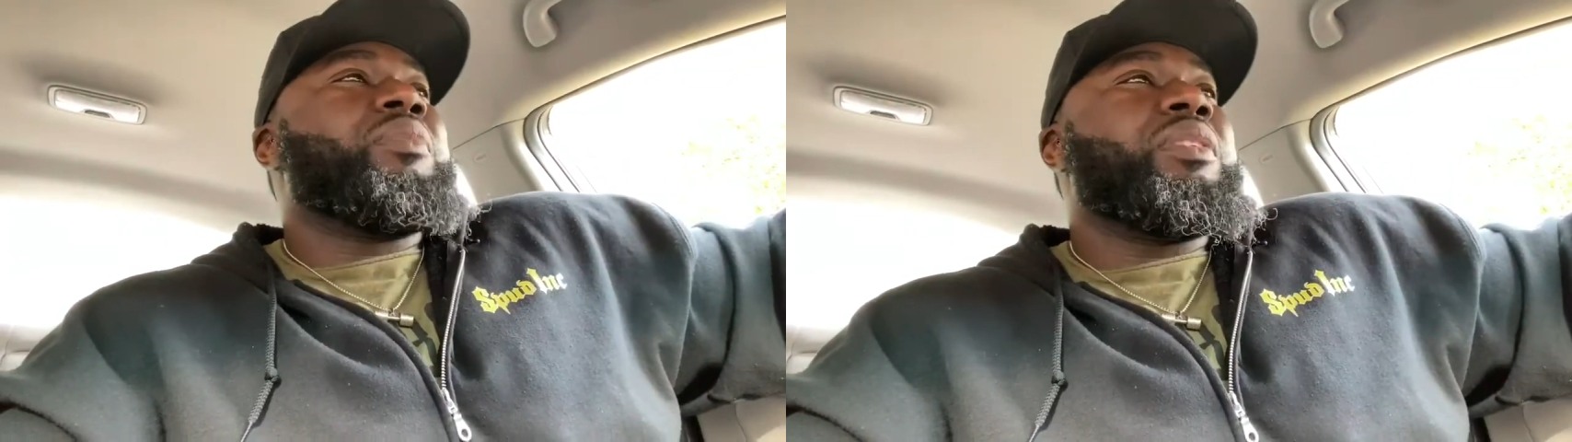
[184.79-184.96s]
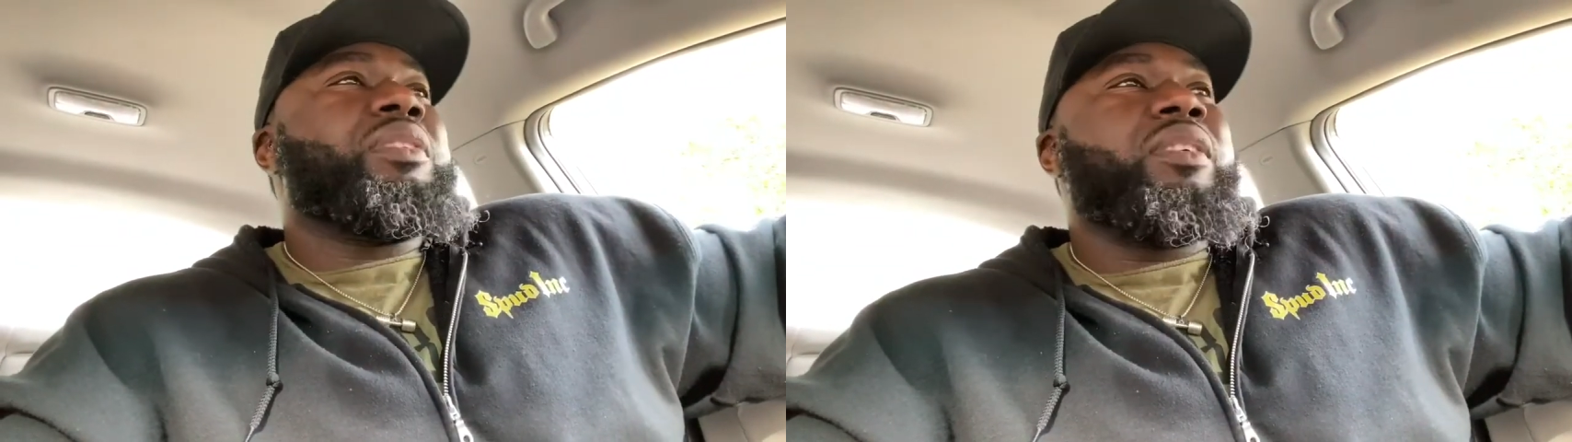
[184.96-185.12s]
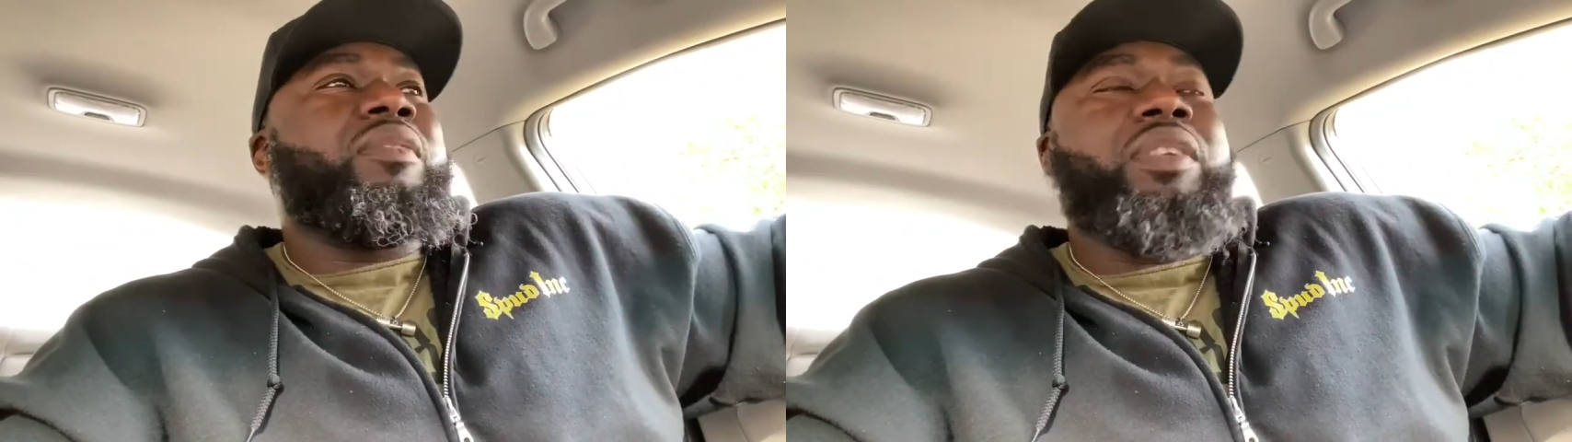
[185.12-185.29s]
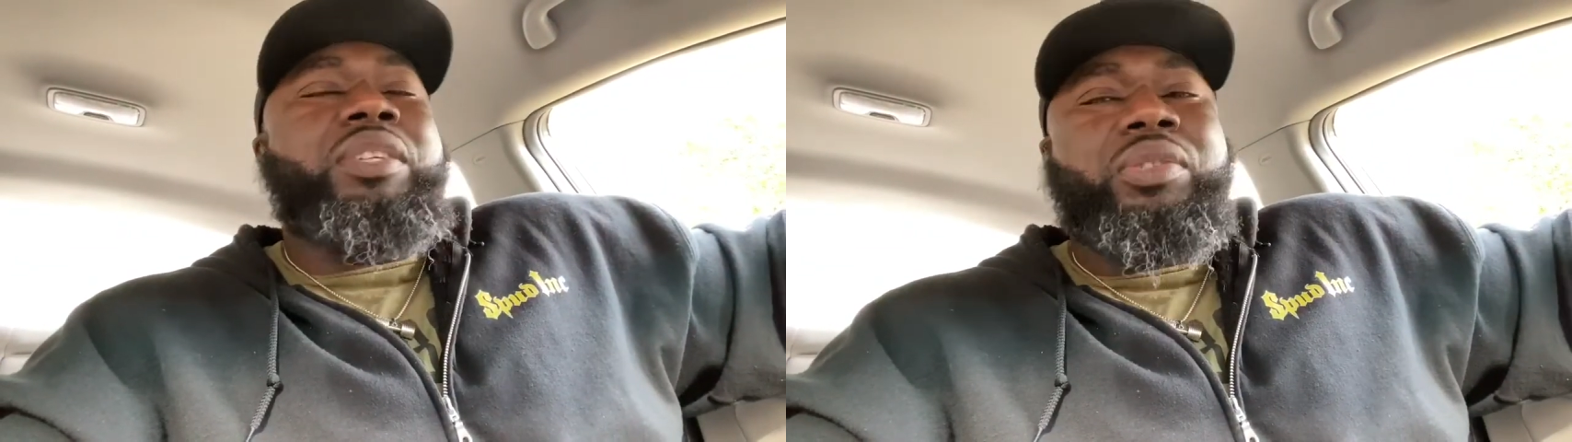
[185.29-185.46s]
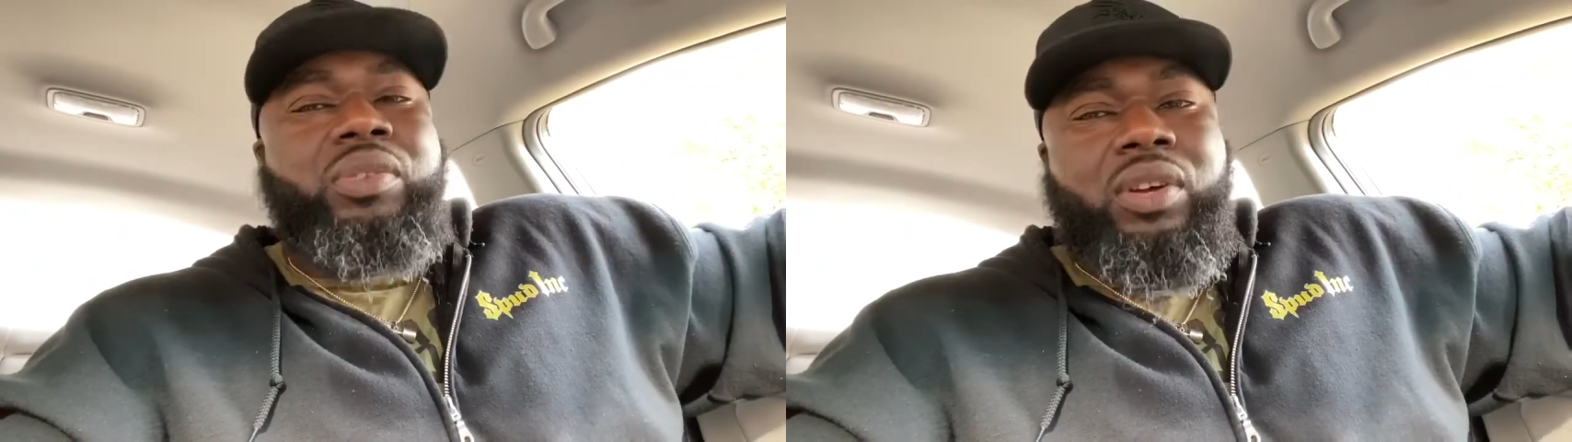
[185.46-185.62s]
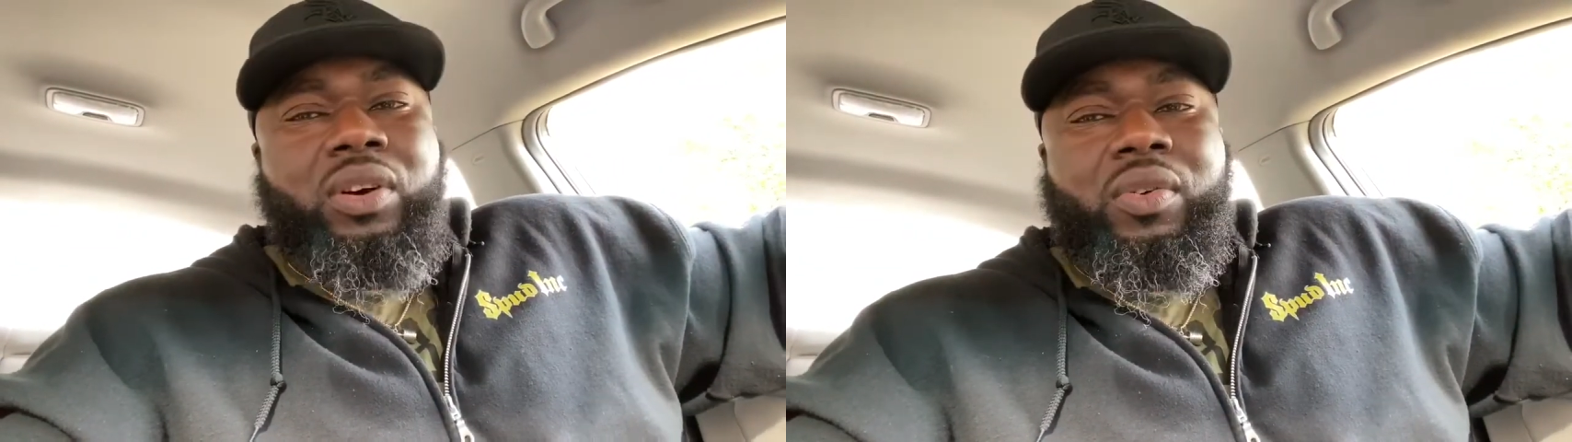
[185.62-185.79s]
and stuff that
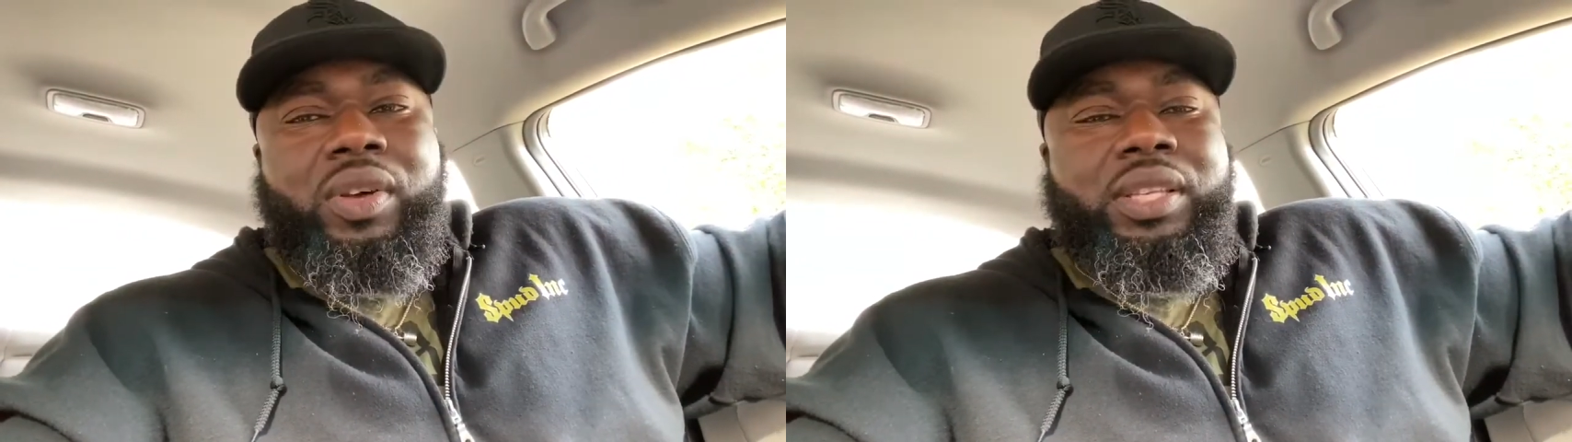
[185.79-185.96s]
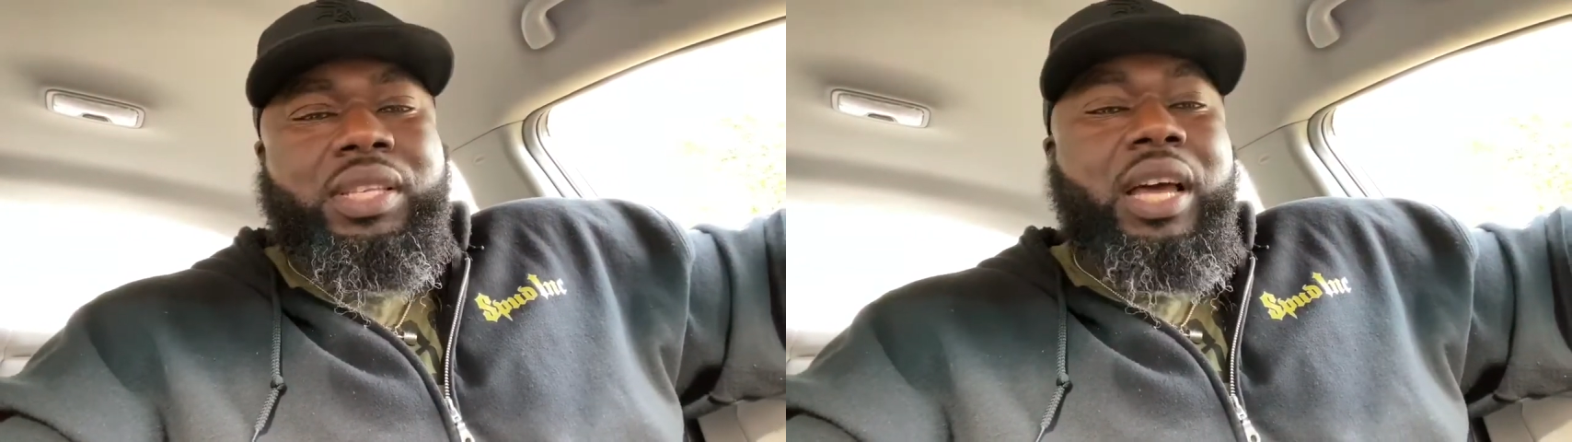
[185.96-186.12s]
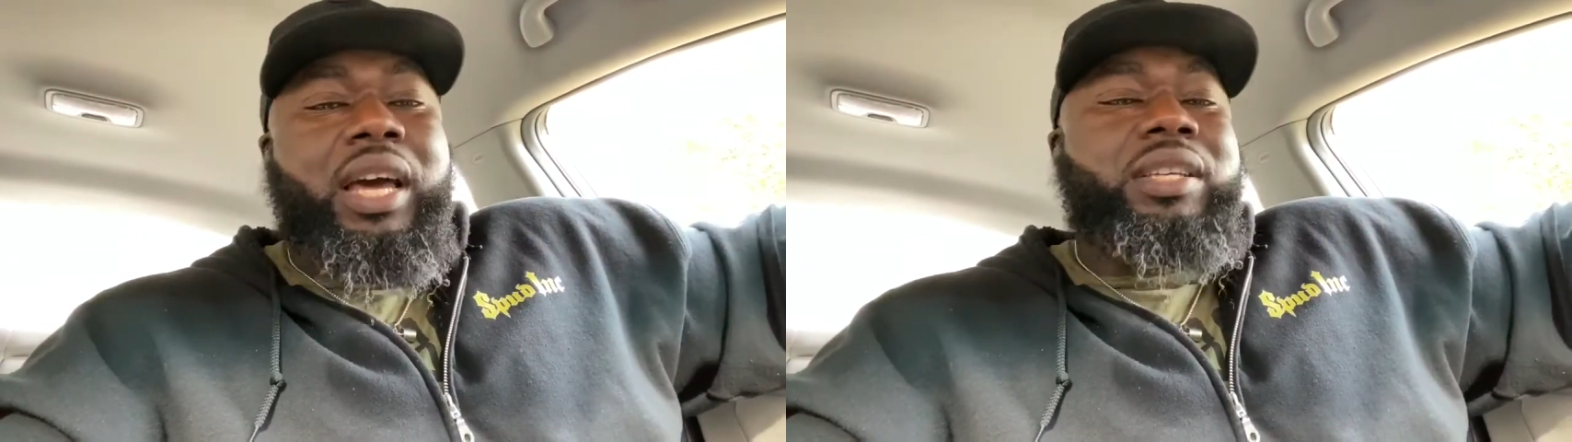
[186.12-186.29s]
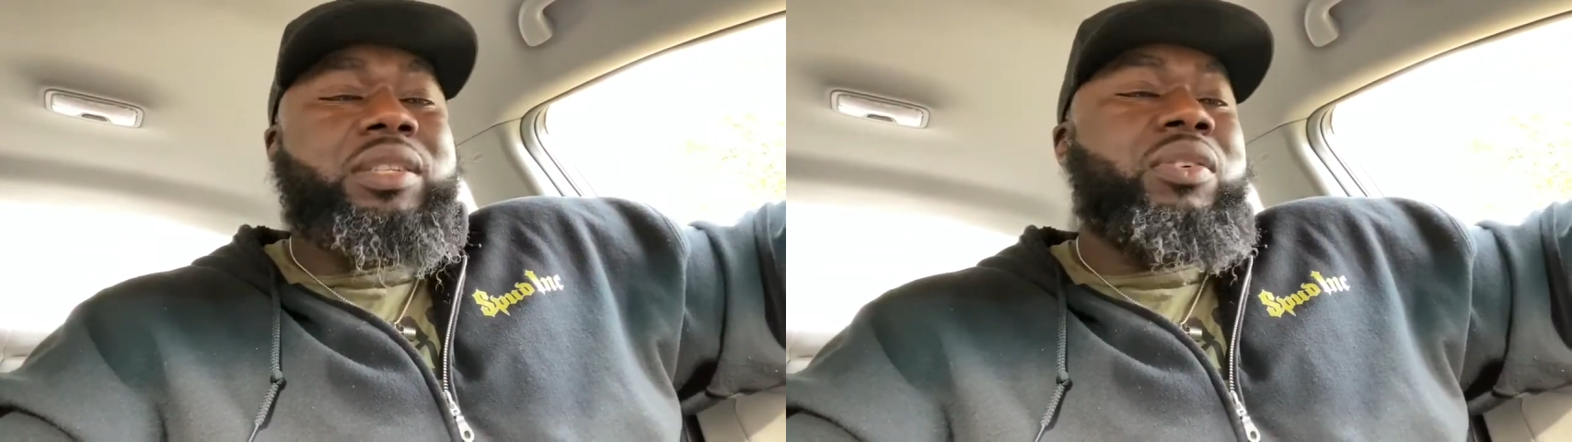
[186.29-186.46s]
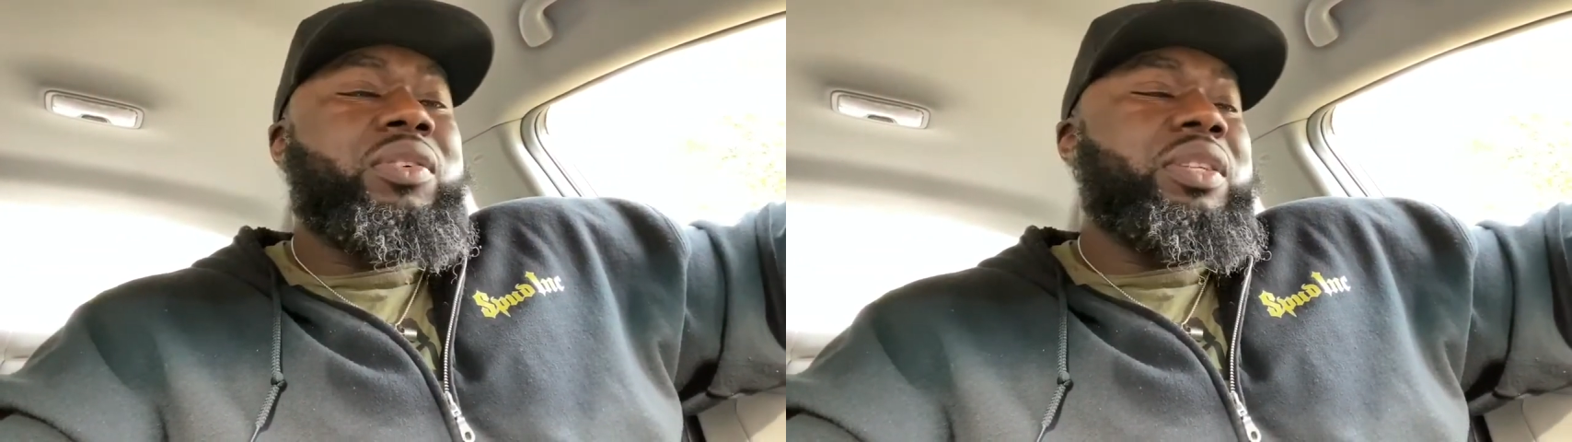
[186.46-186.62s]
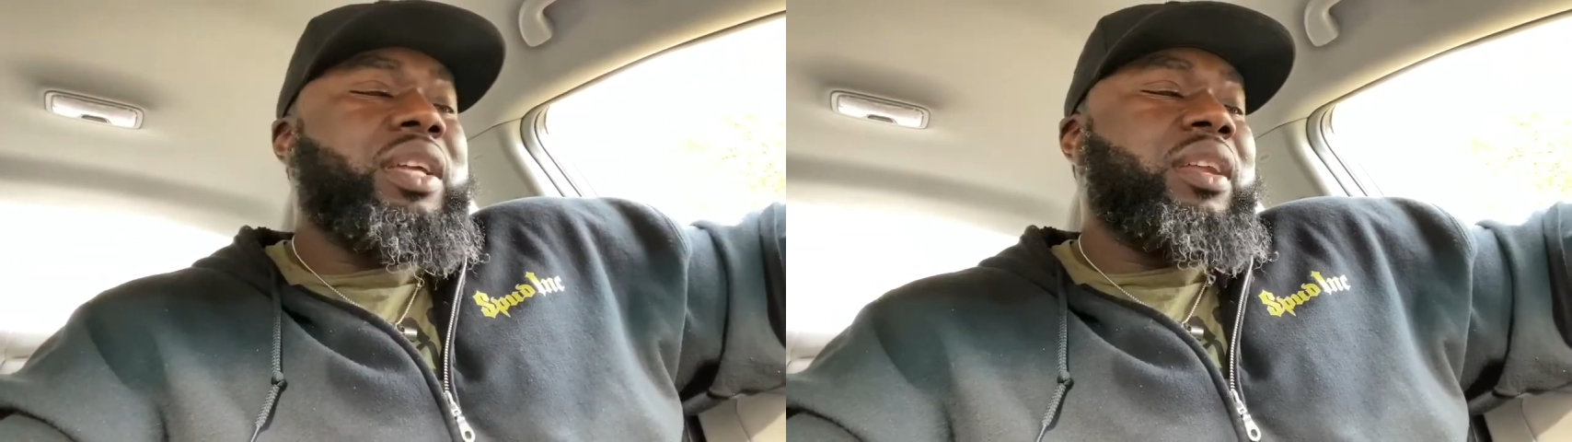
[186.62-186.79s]
you can go inside. As
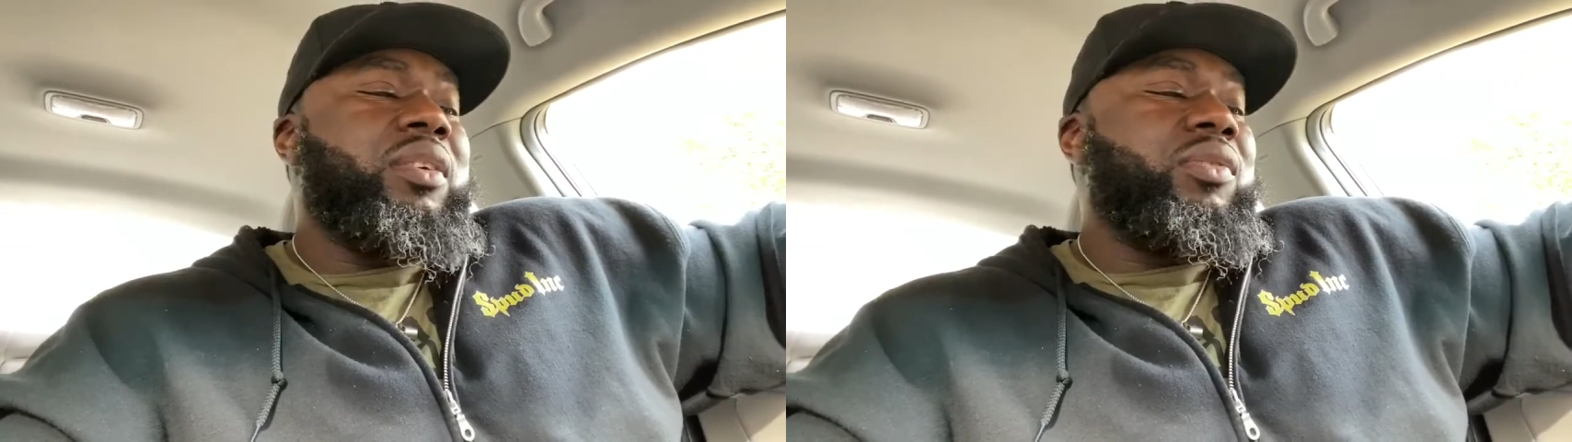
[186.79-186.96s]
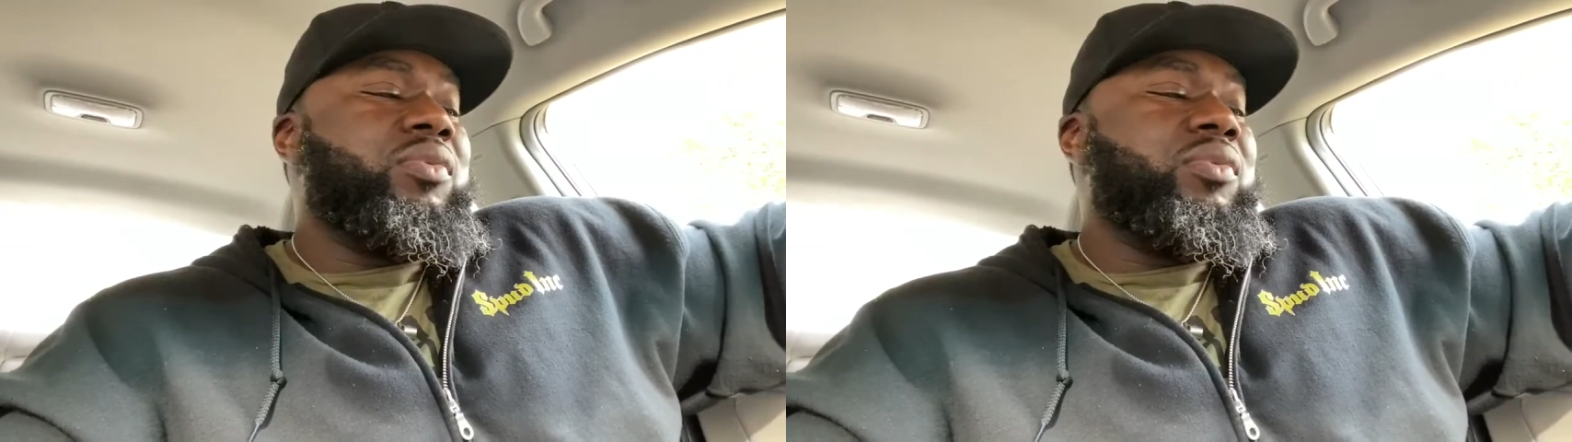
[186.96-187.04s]
long as they're